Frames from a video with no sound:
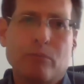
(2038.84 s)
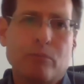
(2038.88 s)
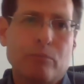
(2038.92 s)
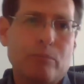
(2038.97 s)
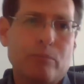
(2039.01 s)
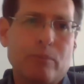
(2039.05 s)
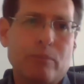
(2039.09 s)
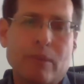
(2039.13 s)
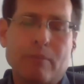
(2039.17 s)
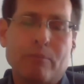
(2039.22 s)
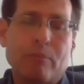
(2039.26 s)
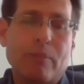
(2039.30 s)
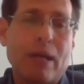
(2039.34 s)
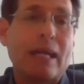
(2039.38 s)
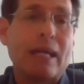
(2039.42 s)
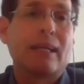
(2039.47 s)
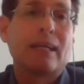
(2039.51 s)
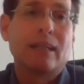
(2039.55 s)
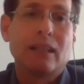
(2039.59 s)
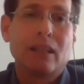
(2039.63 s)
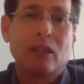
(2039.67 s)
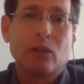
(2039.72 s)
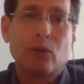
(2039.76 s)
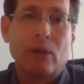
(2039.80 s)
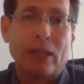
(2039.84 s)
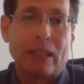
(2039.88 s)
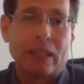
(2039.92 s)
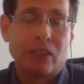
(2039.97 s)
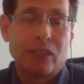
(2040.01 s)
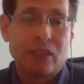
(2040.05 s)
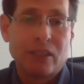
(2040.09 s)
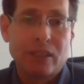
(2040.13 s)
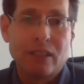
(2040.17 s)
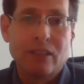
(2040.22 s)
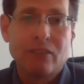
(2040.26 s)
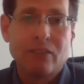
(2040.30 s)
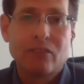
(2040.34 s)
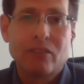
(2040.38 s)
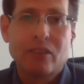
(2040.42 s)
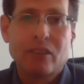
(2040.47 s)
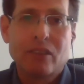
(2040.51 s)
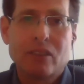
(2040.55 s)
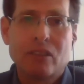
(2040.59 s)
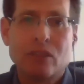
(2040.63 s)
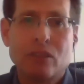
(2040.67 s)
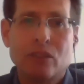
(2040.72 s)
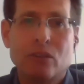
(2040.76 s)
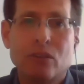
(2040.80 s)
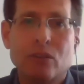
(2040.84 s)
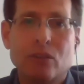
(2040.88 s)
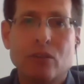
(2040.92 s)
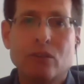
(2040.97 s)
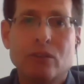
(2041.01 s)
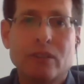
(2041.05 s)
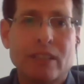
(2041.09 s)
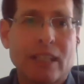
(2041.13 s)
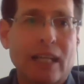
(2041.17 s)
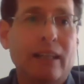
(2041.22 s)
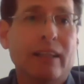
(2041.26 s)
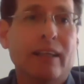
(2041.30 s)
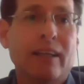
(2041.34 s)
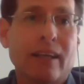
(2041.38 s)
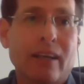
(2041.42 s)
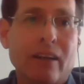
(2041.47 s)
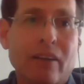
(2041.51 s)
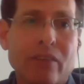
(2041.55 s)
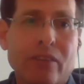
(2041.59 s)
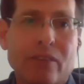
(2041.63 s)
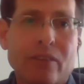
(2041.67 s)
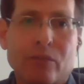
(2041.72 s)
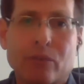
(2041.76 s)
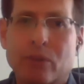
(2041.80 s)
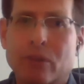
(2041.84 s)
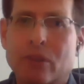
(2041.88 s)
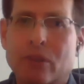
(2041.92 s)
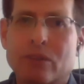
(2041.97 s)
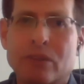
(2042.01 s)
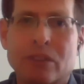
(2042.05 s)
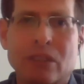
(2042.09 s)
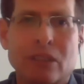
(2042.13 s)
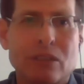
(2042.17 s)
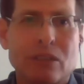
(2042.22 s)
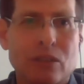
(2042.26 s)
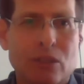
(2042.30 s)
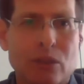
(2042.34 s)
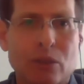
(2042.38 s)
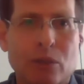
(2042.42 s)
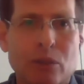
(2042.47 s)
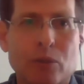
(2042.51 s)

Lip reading: making a quick shift to telehealth. We're using Zoom